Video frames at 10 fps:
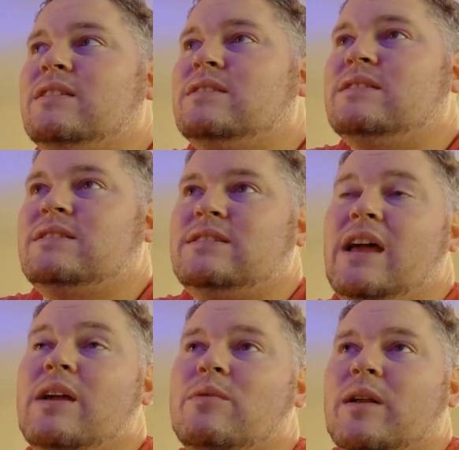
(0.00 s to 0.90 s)

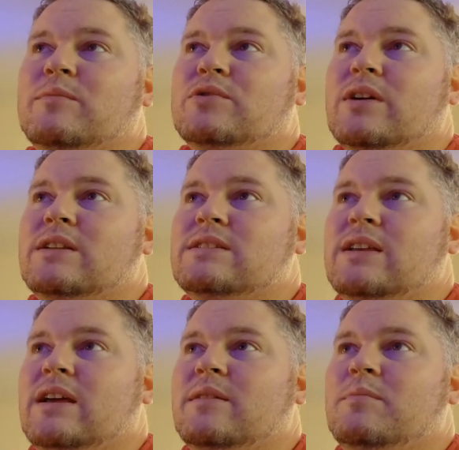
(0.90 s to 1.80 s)
say what I'm trying to
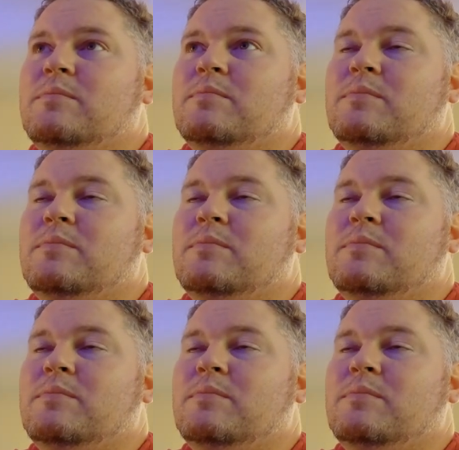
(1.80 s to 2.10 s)
say,